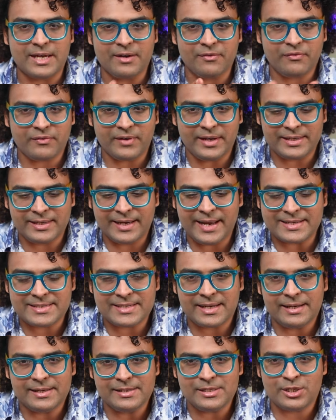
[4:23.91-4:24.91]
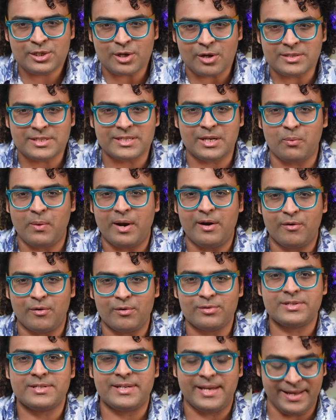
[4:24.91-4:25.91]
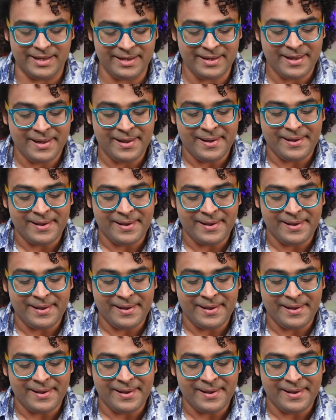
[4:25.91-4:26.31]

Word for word: if it gets a little saucy while roasting,